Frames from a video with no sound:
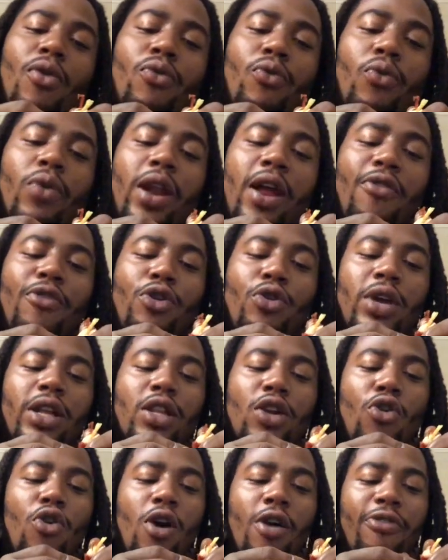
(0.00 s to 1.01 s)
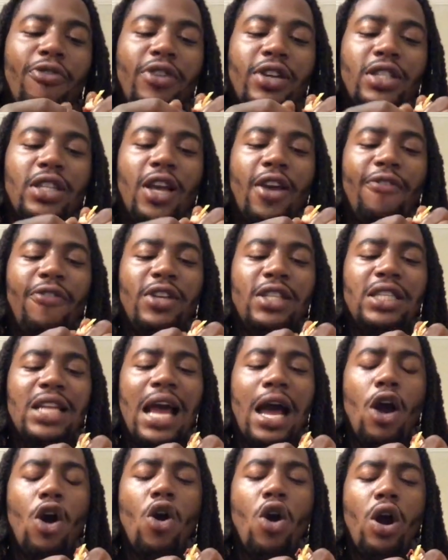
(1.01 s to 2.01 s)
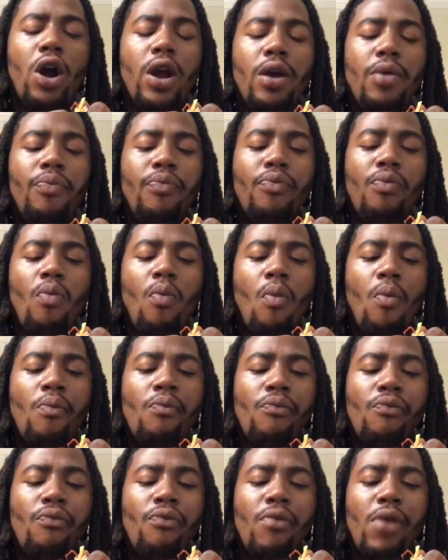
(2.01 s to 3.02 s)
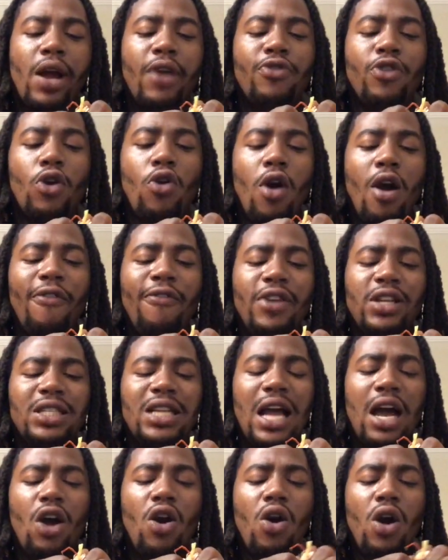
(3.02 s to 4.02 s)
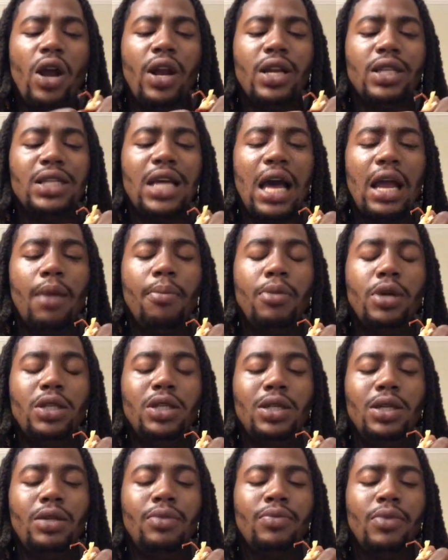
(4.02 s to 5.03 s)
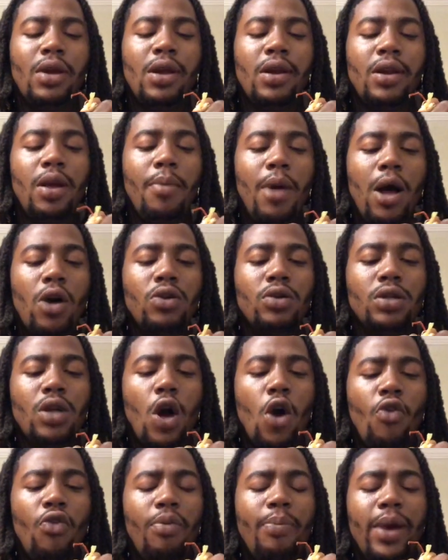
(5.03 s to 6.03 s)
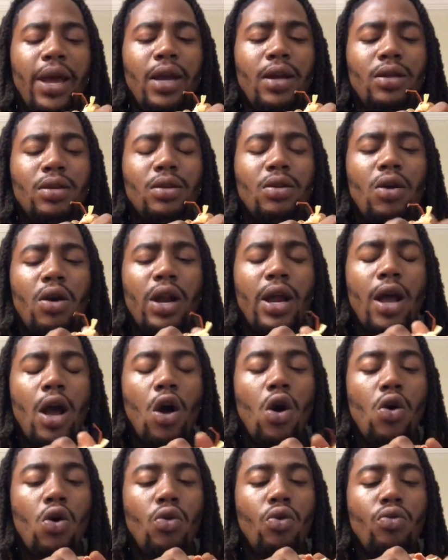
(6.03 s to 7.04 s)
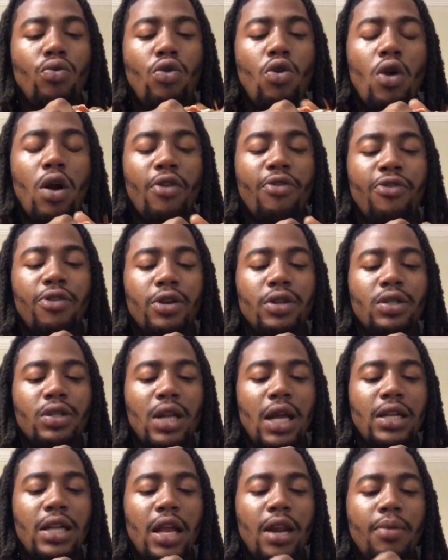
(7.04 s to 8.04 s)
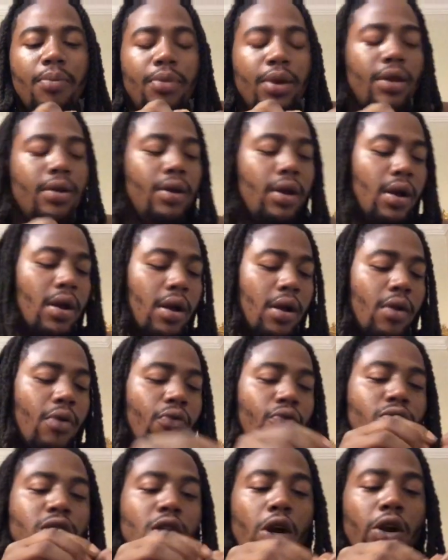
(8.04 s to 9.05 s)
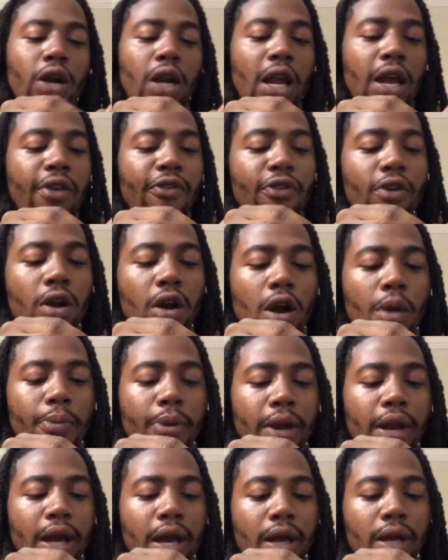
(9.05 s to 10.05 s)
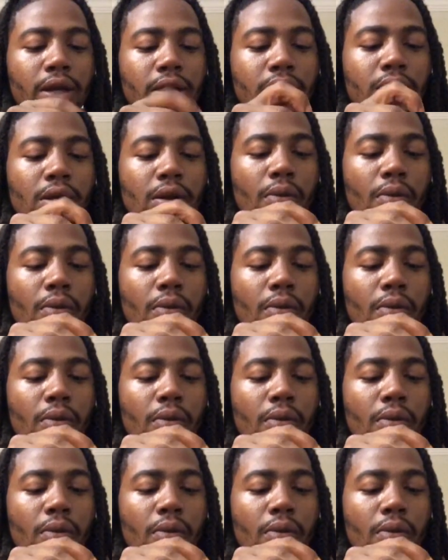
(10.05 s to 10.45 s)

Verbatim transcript: whenever you get the crawfish, if it's not hard, like if the crawfish not hard and it's kind of mushy, them hoes overbaked or they old crawfish. Like they've been circulating for a couple of days.